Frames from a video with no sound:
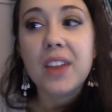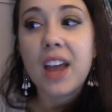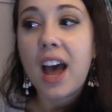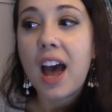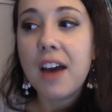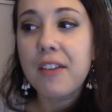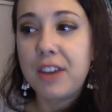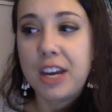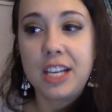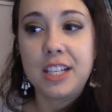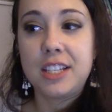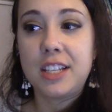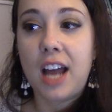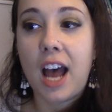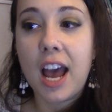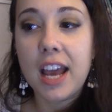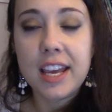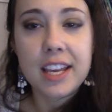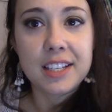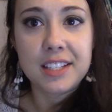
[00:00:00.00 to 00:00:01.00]
I
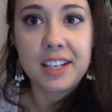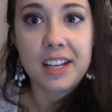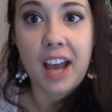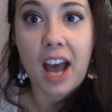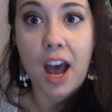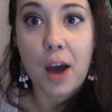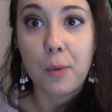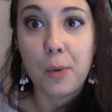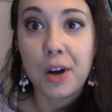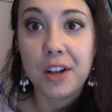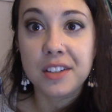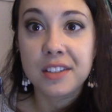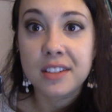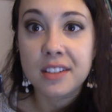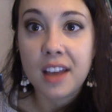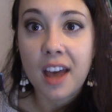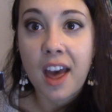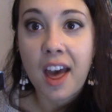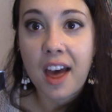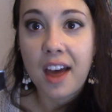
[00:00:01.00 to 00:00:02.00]
kissed a guy
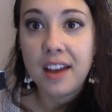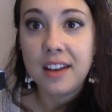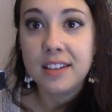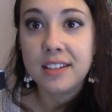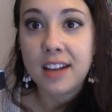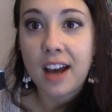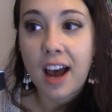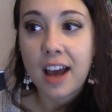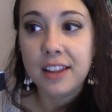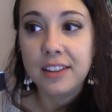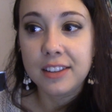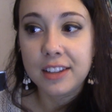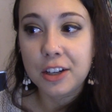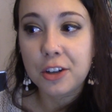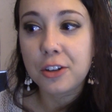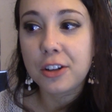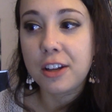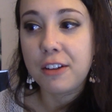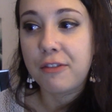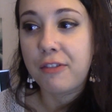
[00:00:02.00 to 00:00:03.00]
once, and I
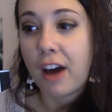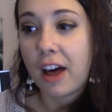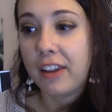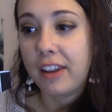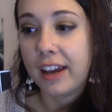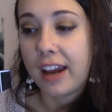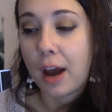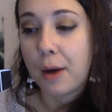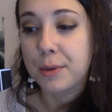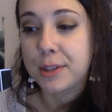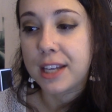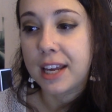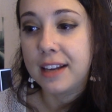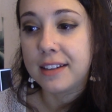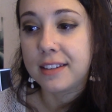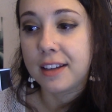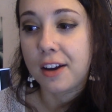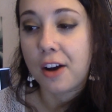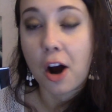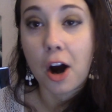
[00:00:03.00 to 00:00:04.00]
literally felt like I was
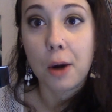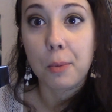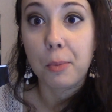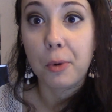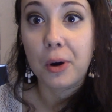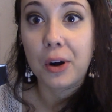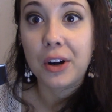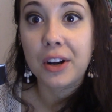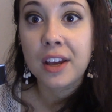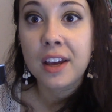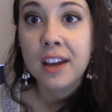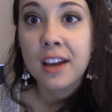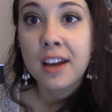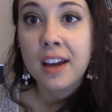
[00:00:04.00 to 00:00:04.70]
kissing cardboard.